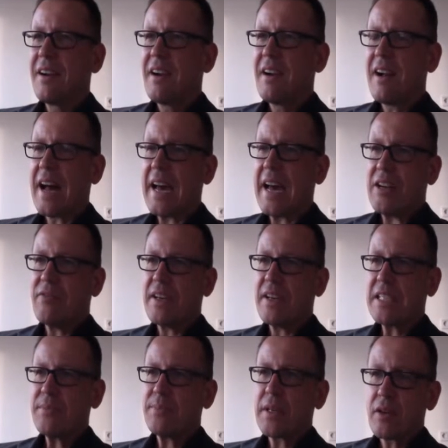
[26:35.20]
High
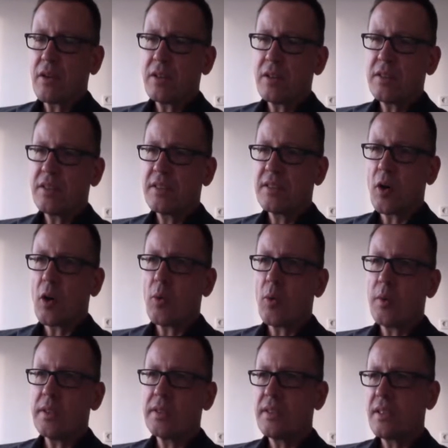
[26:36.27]
investment cost is
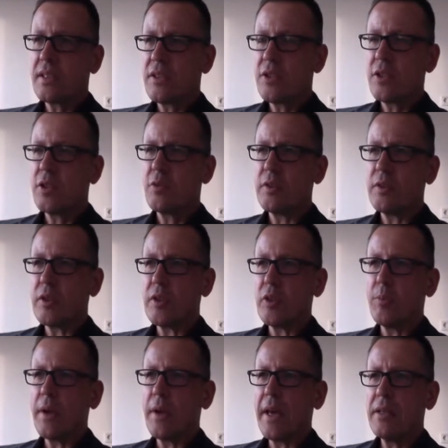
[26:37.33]
always an issue with
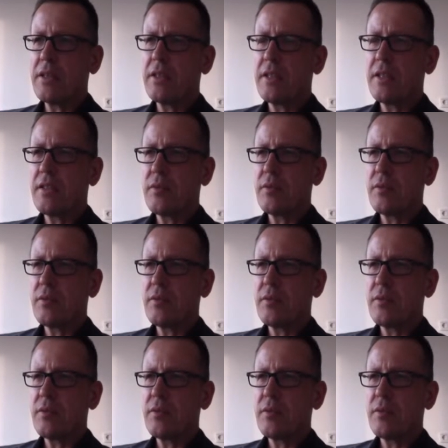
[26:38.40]
renewable energies.